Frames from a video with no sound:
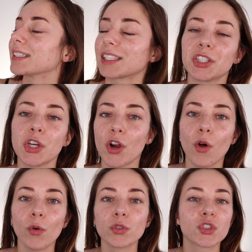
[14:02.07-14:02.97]
you
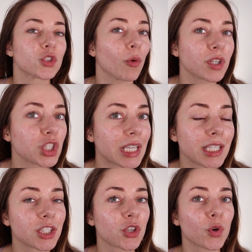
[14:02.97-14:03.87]
know, so much
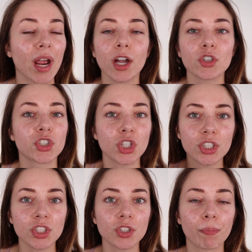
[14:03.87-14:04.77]
easier. I could
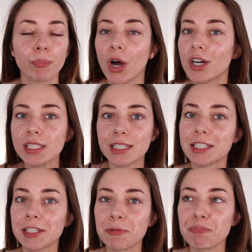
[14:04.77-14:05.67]
just
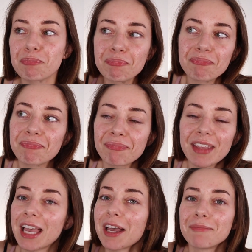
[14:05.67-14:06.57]
put
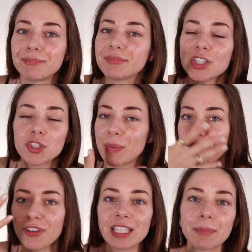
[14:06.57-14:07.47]
just my
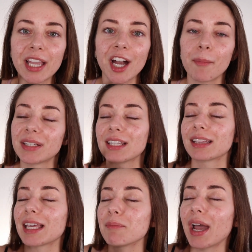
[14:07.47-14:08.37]
face makeup and
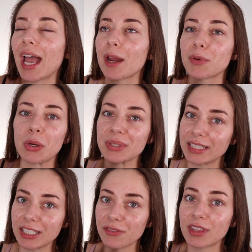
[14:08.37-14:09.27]
then let my eyebrows
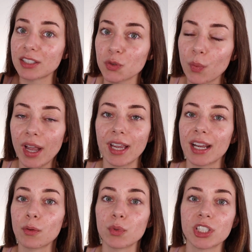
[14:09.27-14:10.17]
live this way,
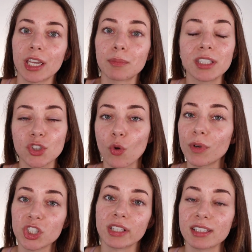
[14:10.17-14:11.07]
and it would take me so
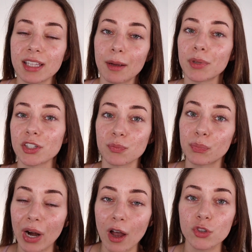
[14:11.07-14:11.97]
much less time, because
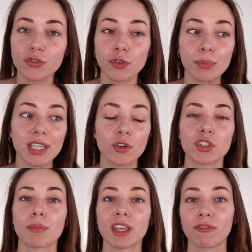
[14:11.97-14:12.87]
brows for me are
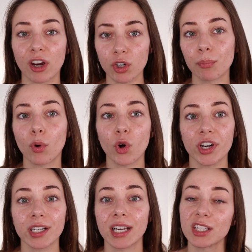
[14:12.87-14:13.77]
something very
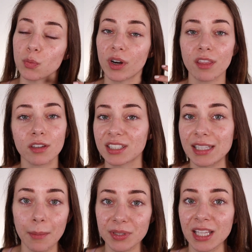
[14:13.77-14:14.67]
important, and it's one of the
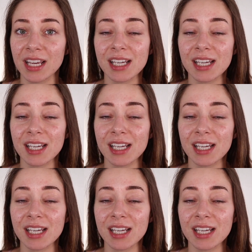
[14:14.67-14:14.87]
steps